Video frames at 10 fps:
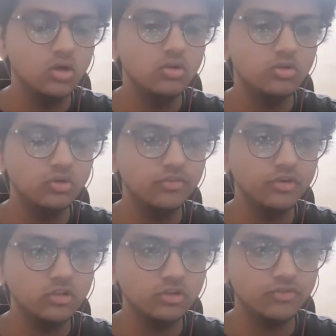So
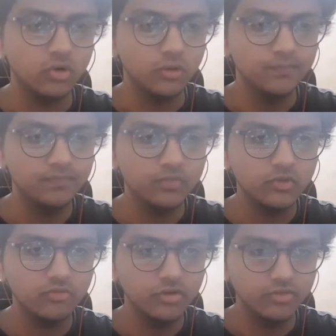first of all,
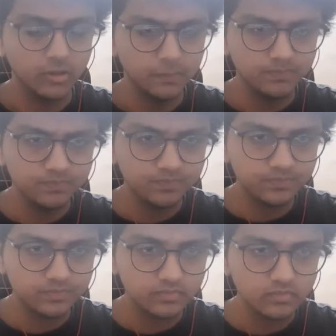we will
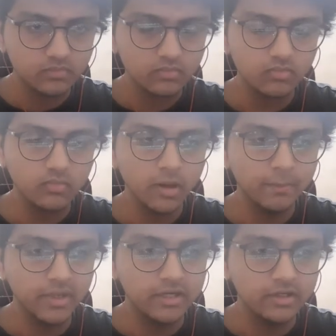
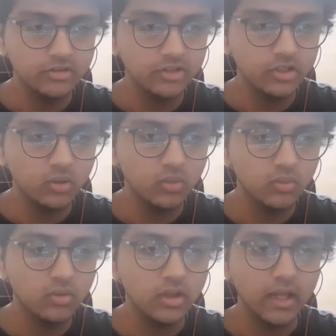print 0
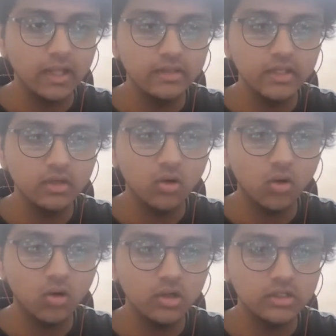and then
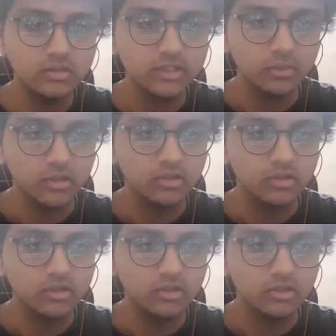all its neighbor.